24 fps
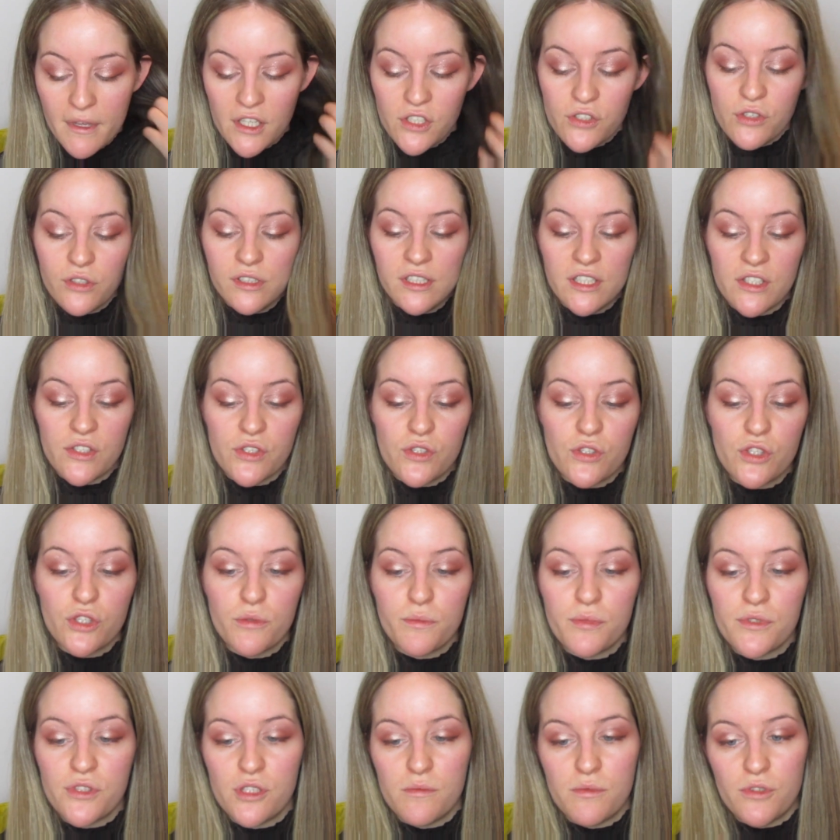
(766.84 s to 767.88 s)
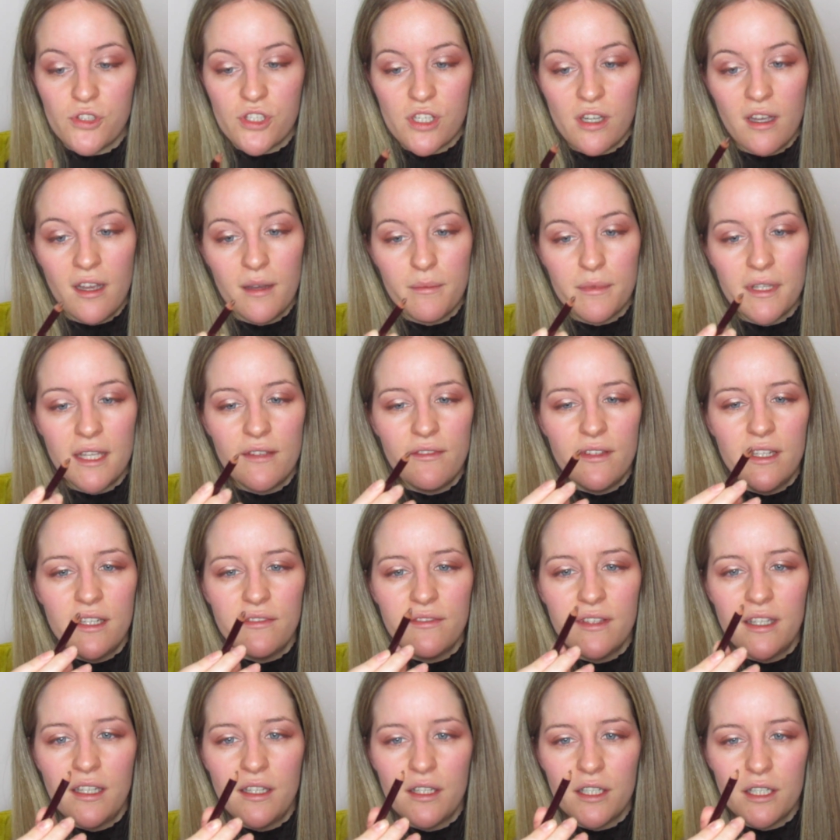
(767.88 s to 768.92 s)
make sure they're super sharp. Even
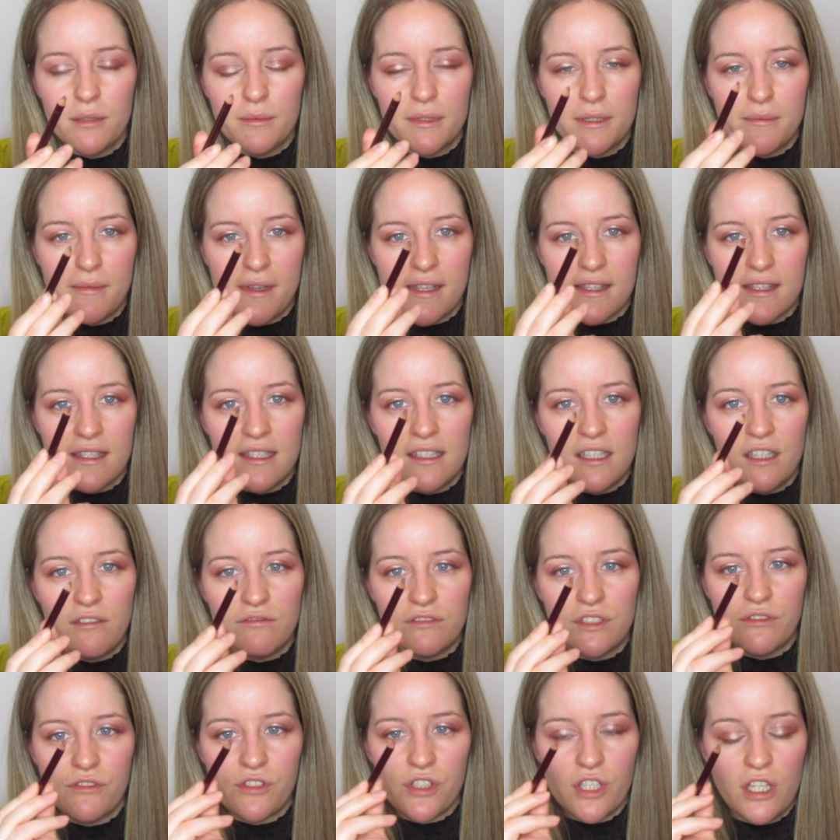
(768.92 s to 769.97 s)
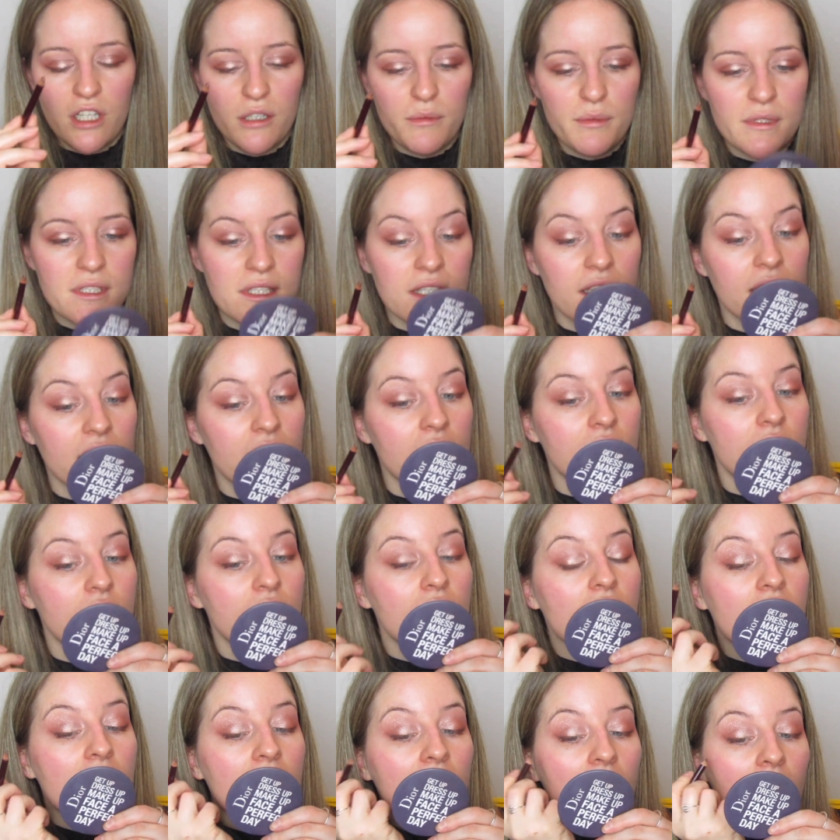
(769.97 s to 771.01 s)
if they look a bit messy after you've sharpened
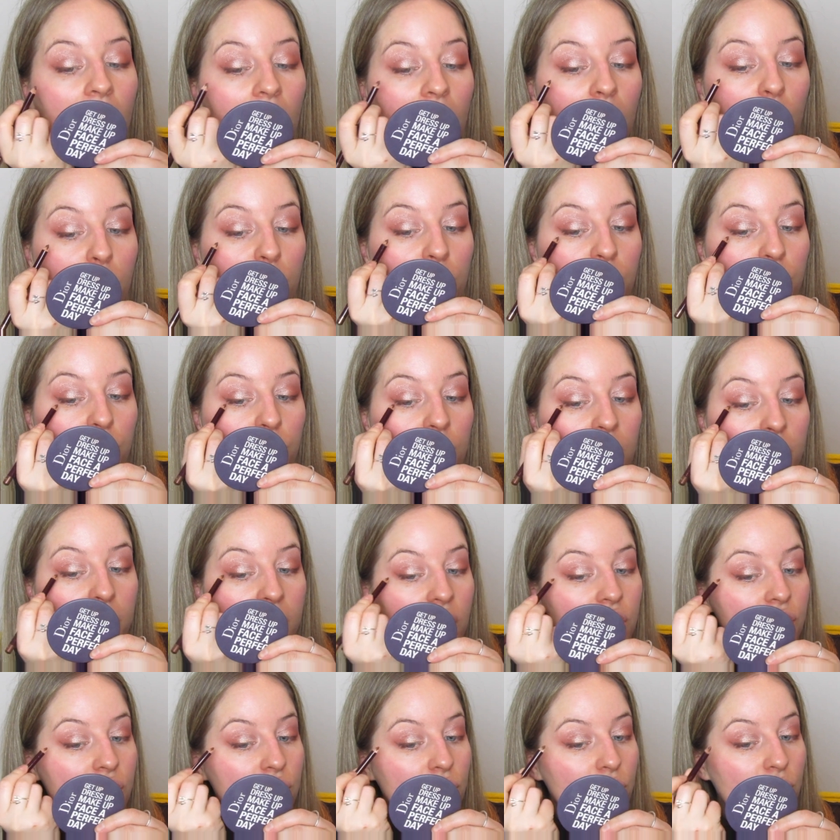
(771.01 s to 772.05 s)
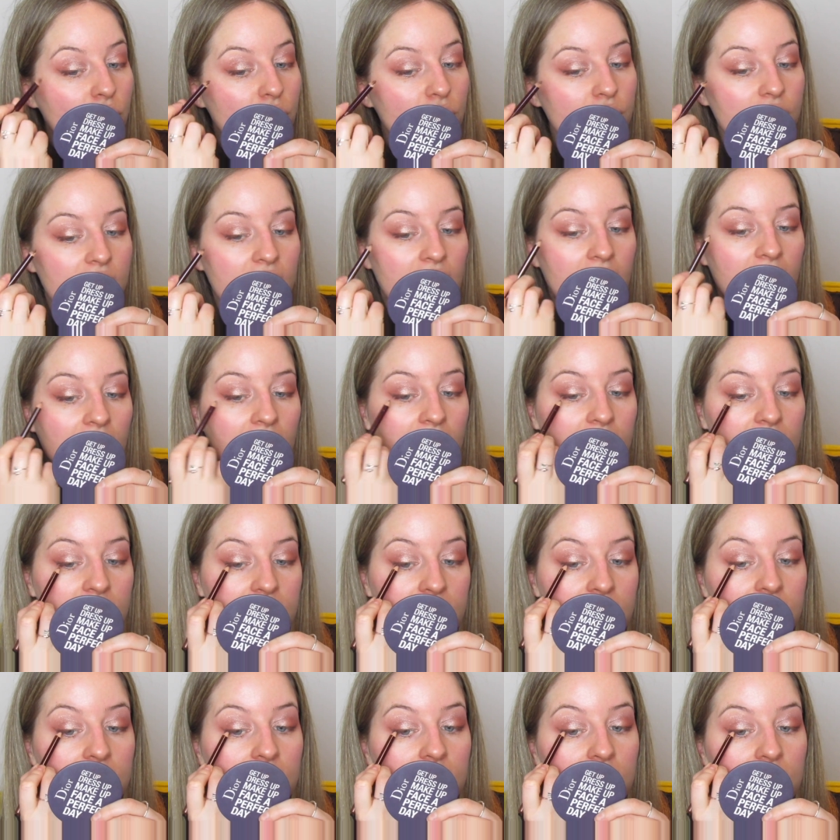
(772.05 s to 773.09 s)
it, you want to make sure that
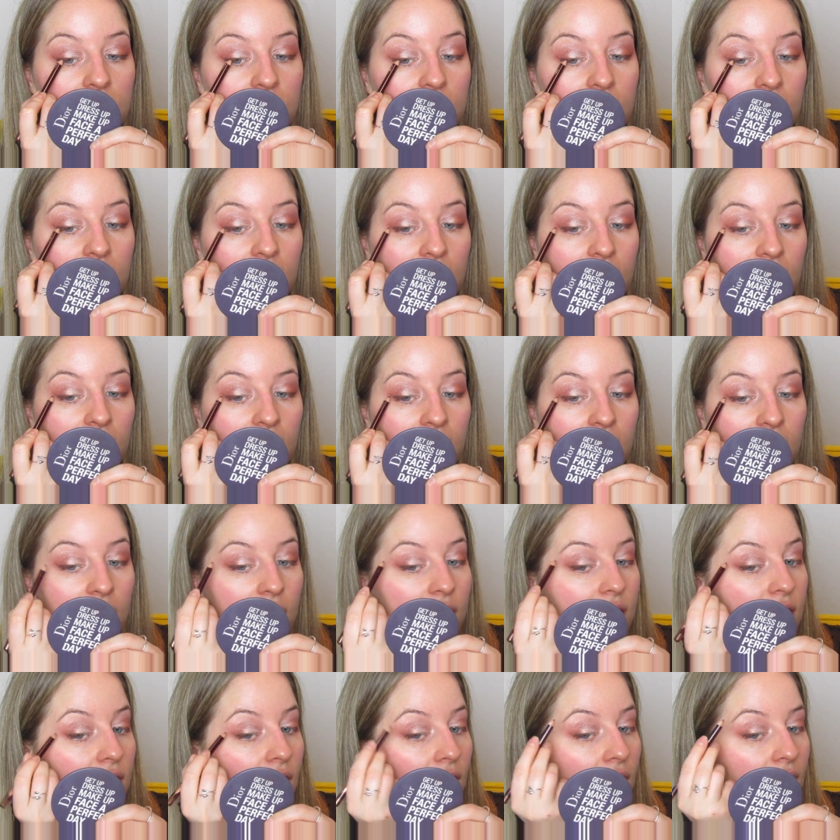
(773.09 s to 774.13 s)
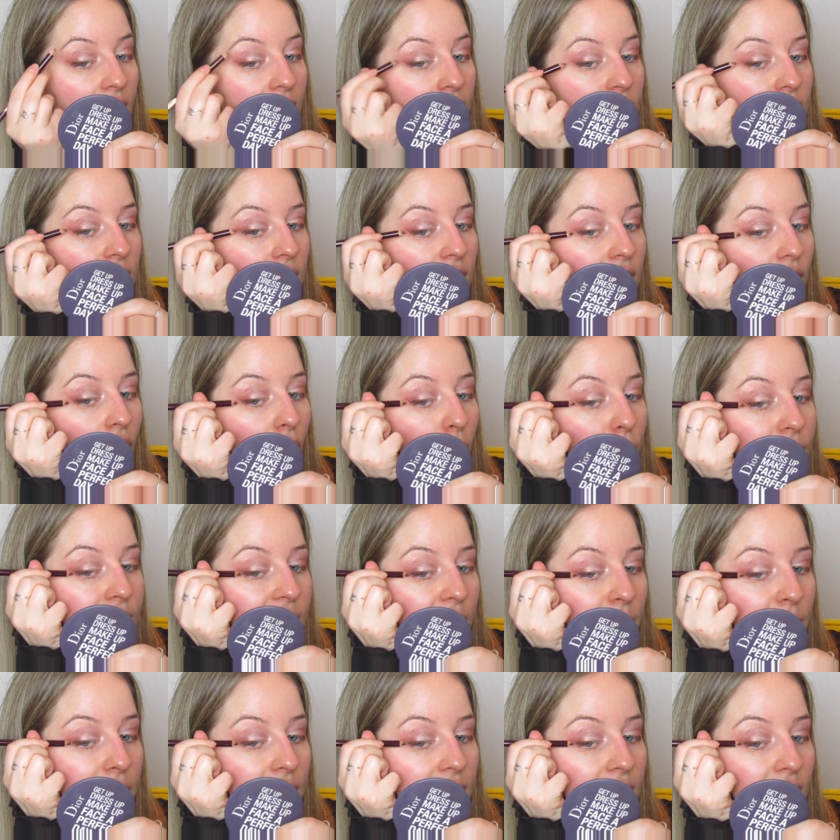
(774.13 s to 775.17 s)
the line that comes
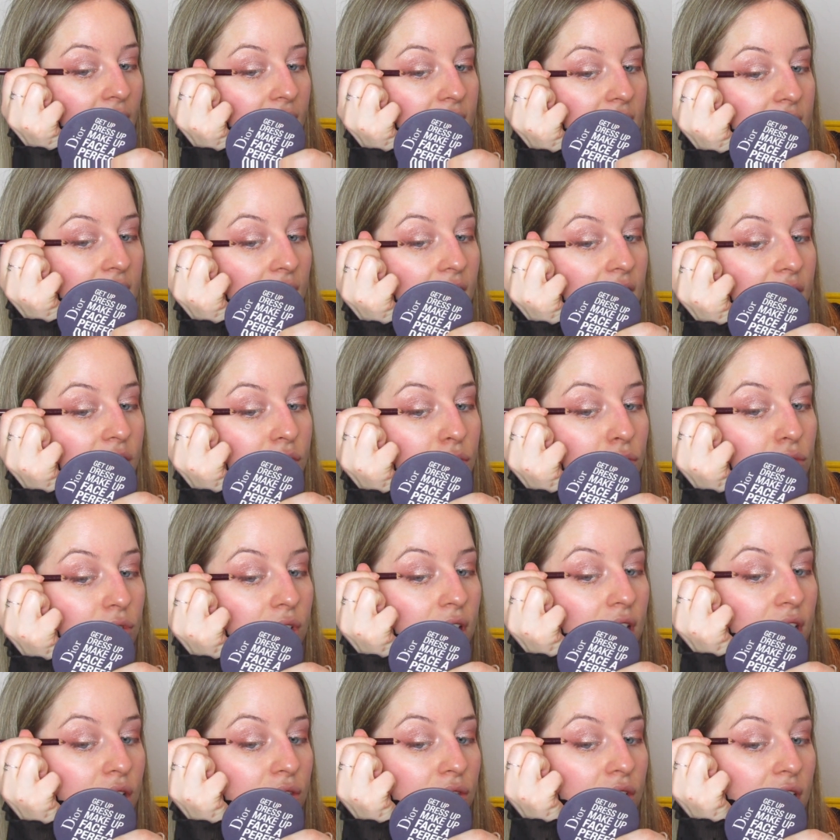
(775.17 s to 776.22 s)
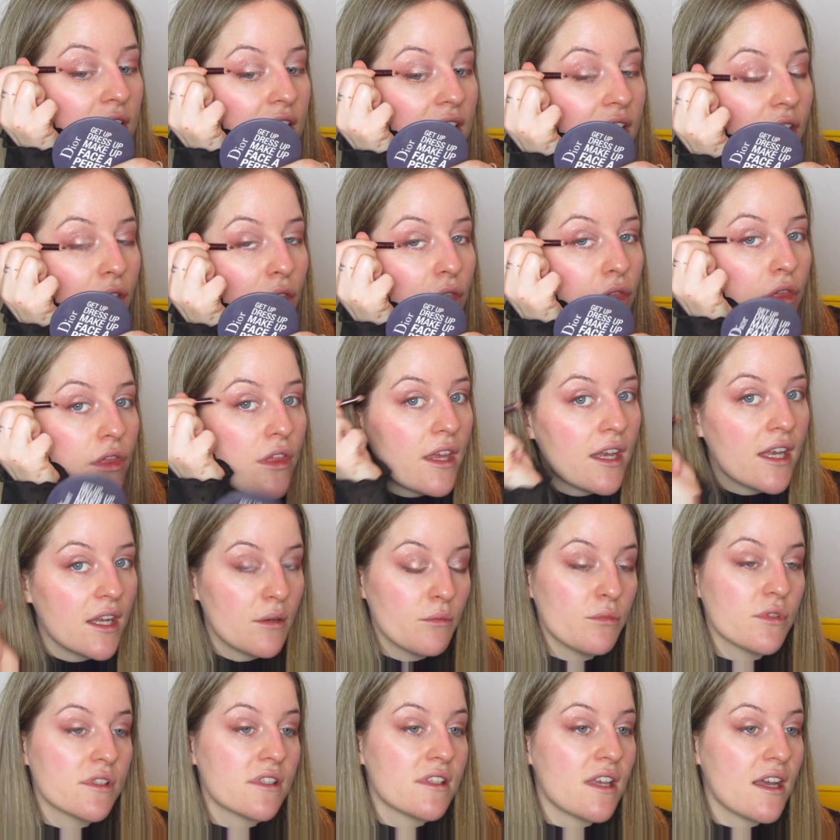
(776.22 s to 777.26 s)
up at the end is really thin
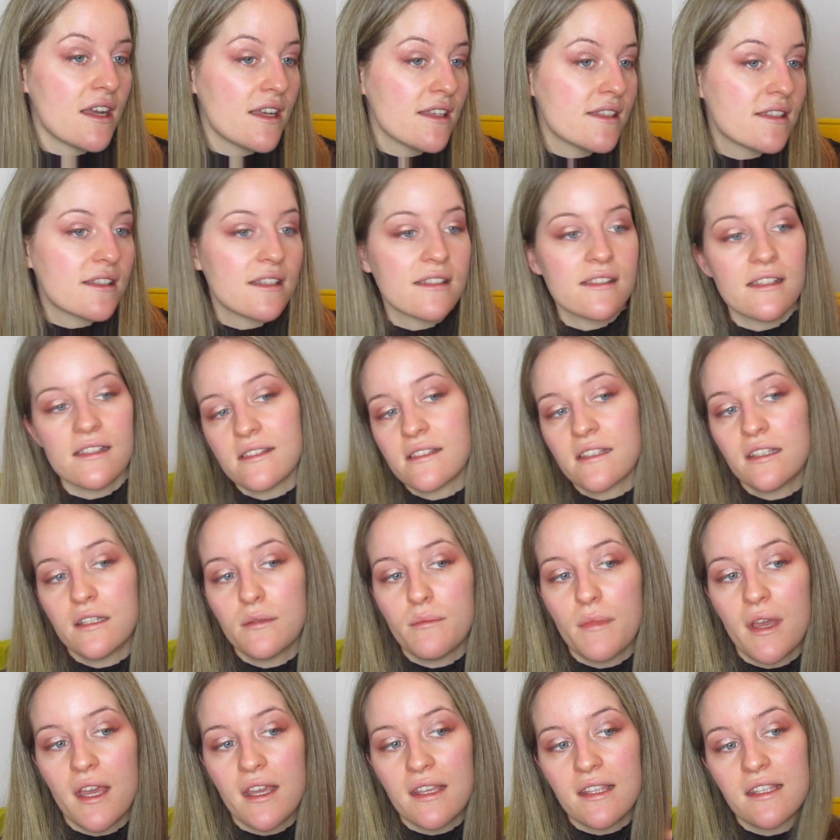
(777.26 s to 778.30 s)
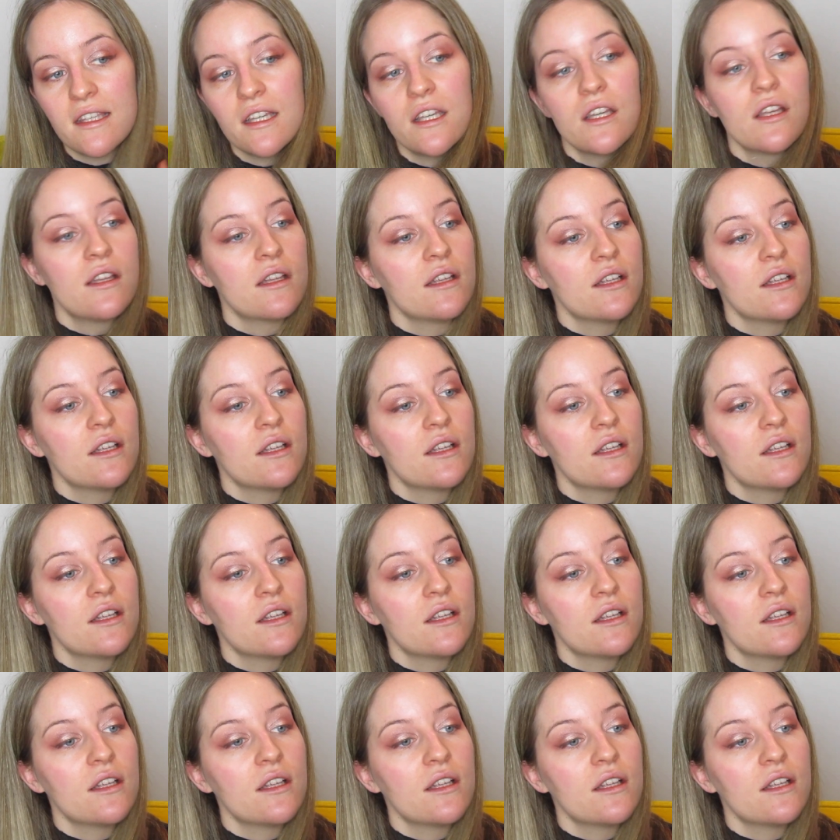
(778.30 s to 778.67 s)
and precise, because that's going to make